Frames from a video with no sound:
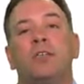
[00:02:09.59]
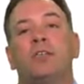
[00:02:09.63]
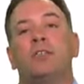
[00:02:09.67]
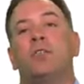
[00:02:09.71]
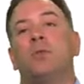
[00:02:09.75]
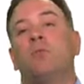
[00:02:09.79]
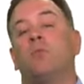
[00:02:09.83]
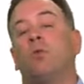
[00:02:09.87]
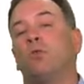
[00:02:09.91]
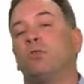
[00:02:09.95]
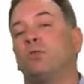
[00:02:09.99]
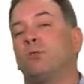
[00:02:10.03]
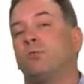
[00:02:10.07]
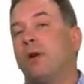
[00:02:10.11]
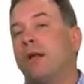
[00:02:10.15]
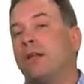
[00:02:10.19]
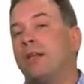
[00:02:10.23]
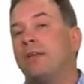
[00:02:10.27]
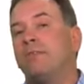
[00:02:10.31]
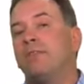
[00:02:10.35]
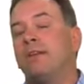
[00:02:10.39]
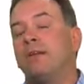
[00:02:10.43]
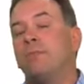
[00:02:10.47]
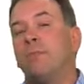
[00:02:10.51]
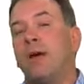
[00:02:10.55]
is the most
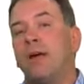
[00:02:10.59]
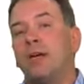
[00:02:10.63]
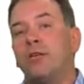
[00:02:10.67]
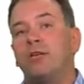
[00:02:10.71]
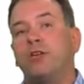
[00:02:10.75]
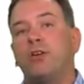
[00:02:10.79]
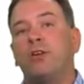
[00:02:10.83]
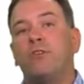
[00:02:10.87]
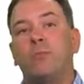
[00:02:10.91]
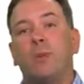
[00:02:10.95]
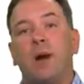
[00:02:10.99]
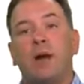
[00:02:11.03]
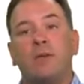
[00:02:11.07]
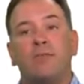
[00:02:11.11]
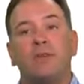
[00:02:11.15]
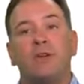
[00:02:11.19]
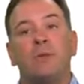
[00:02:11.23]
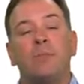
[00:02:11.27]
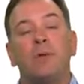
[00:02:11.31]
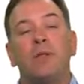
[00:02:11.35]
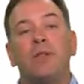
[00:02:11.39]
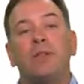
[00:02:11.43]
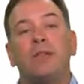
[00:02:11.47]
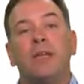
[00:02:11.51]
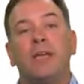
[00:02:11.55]
relevant measure of
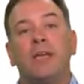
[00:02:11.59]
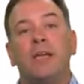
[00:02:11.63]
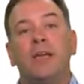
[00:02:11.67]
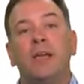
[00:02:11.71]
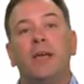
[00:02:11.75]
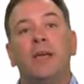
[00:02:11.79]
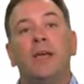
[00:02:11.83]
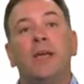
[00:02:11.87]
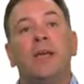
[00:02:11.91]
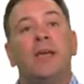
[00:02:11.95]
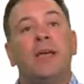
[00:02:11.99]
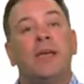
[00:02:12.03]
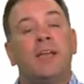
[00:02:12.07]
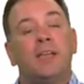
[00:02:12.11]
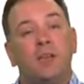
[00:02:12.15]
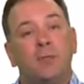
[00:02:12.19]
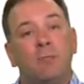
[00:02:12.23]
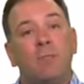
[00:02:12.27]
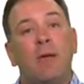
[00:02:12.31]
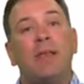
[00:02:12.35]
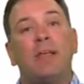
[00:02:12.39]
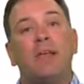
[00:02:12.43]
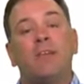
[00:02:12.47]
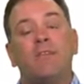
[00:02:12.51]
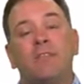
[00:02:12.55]
profitability
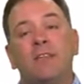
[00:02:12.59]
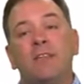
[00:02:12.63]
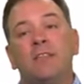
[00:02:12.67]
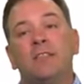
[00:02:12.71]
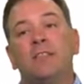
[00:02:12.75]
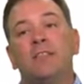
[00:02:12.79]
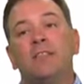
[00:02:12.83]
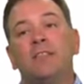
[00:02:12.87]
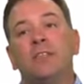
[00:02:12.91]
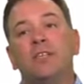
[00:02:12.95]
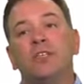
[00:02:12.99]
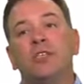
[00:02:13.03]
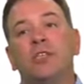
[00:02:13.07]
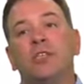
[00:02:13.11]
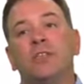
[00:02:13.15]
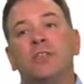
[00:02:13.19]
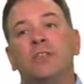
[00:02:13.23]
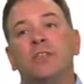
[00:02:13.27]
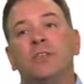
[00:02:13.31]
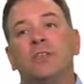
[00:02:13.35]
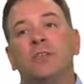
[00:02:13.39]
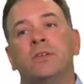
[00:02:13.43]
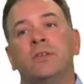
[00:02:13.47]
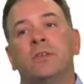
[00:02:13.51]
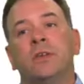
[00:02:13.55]
in many of these
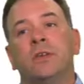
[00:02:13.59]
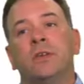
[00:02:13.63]
decisions.